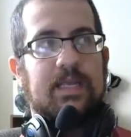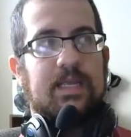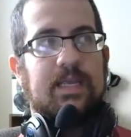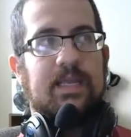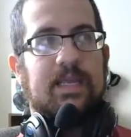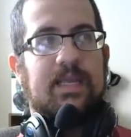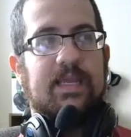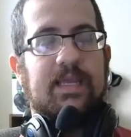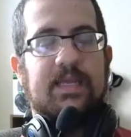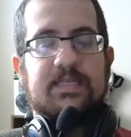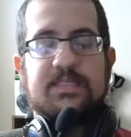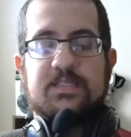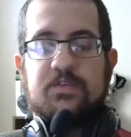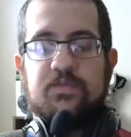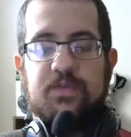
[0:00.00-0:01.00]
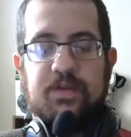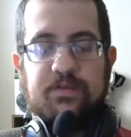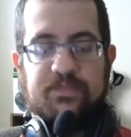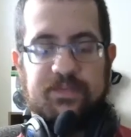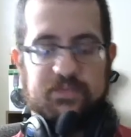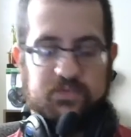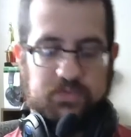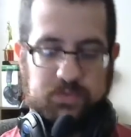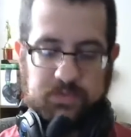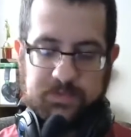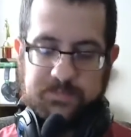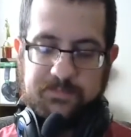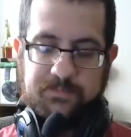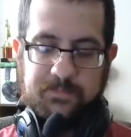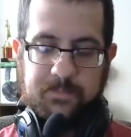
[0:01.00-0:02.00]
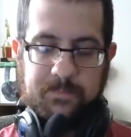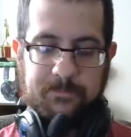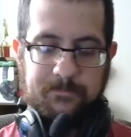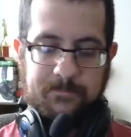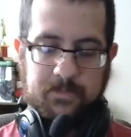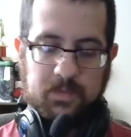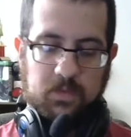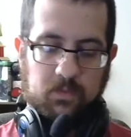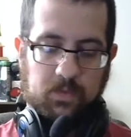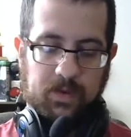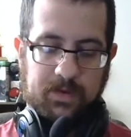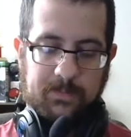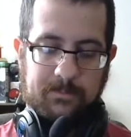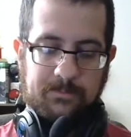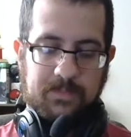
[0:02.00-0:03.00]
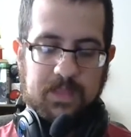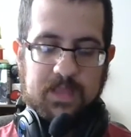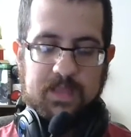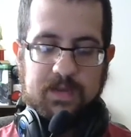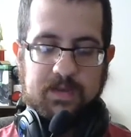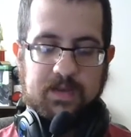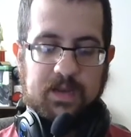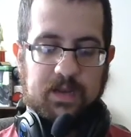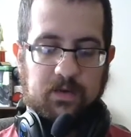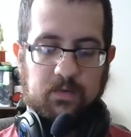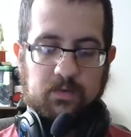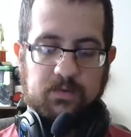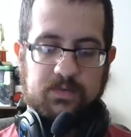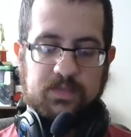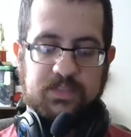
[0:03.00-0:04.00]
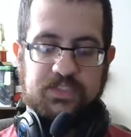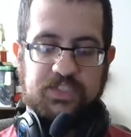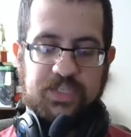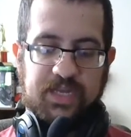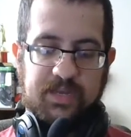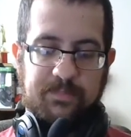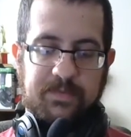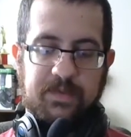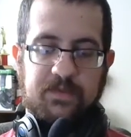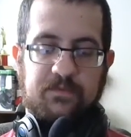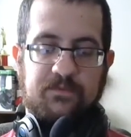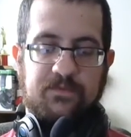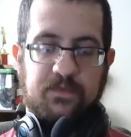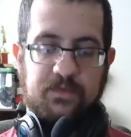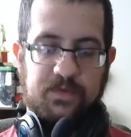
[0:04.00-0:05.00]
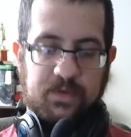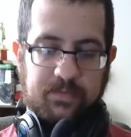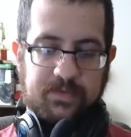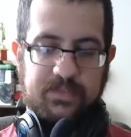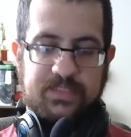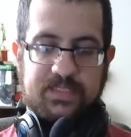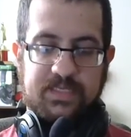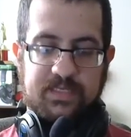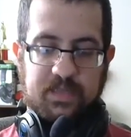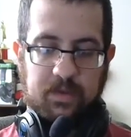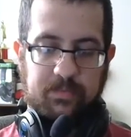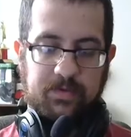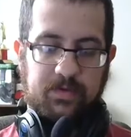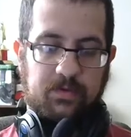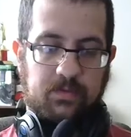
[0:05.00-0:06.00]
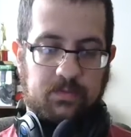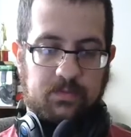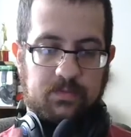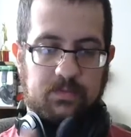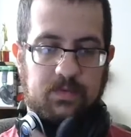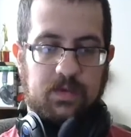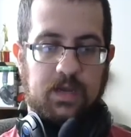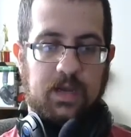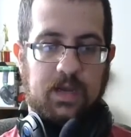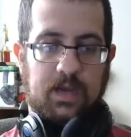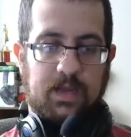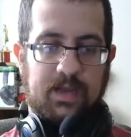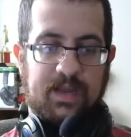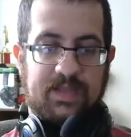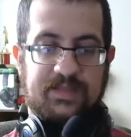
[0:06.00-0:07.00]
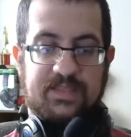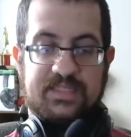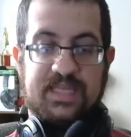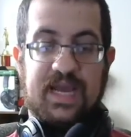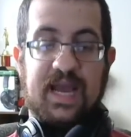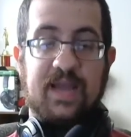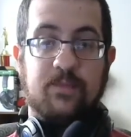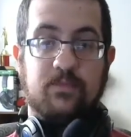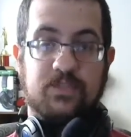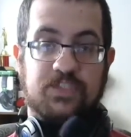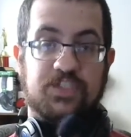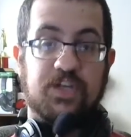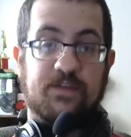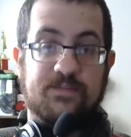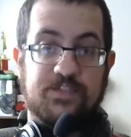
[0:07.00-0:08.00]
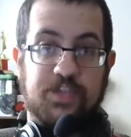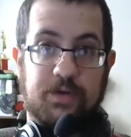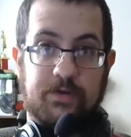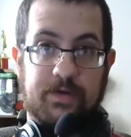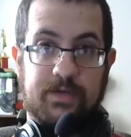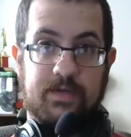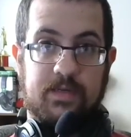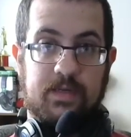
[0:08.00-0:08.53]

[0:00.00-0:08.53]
he has creative control, right? Now, the champion for WCW at the time was Jeff Jarrett.